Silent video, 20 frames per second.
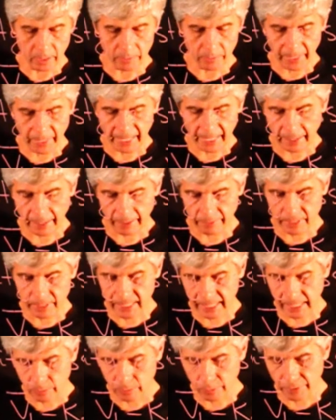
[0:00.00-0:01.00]
if I have a
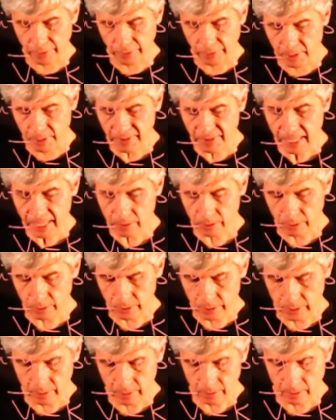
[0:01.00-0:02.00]
set of 3
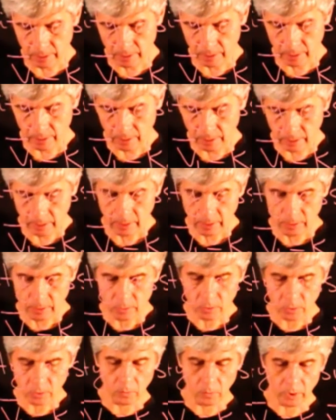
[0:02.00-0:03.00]
vectors,
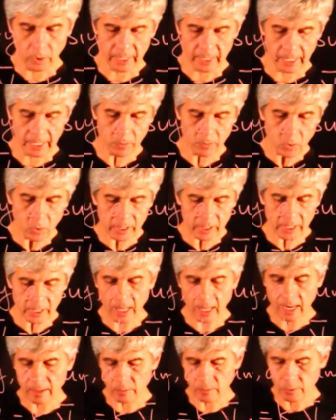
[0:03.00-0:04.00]
so what I'm not
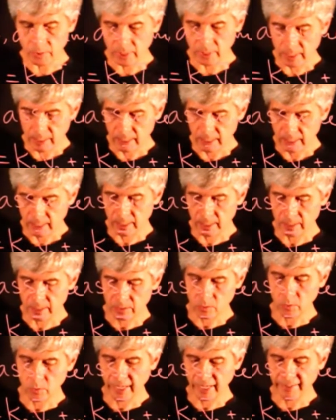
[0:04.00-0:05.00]
allowed is
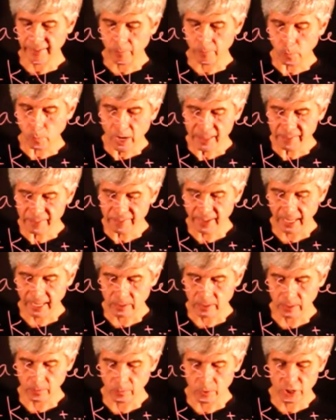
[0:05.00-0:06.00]
to have one
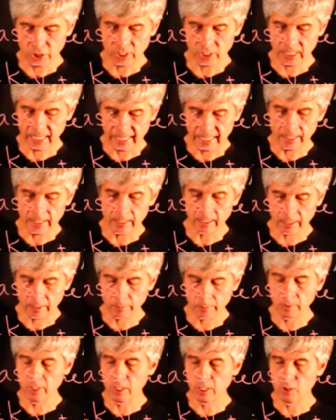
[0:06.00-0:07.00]
vector which is a linear
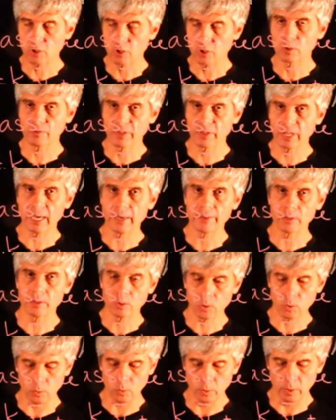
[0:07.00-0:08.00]
combination of the other
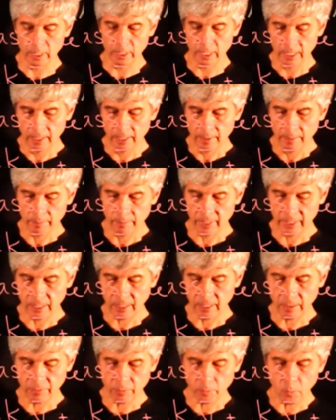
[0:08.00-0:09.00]
2. But
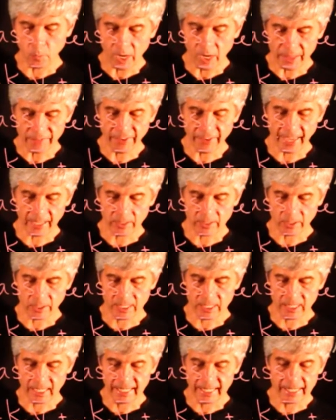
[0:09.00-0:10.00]
if one vector
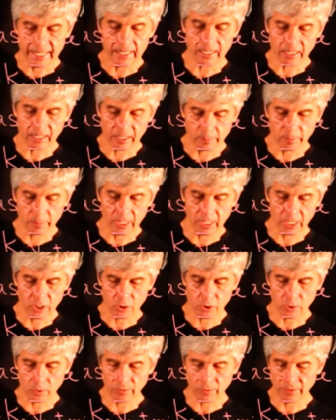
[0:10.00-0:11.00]
is a linear
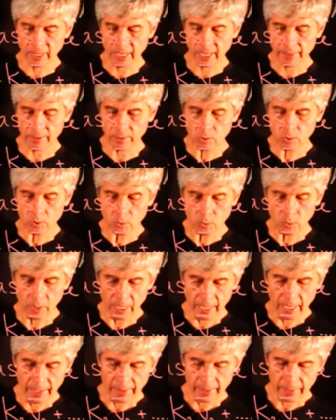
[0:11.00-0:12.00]
combination of the other 2,
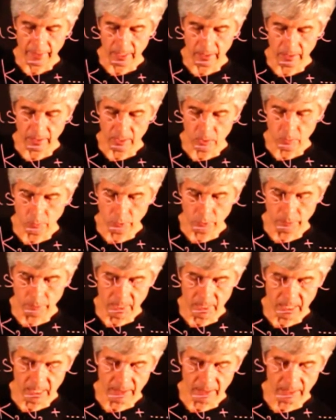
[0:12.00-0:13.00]
then this would
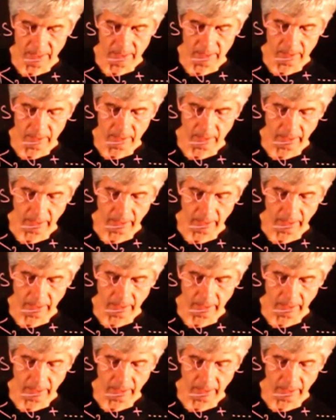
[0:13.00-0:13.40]
mean that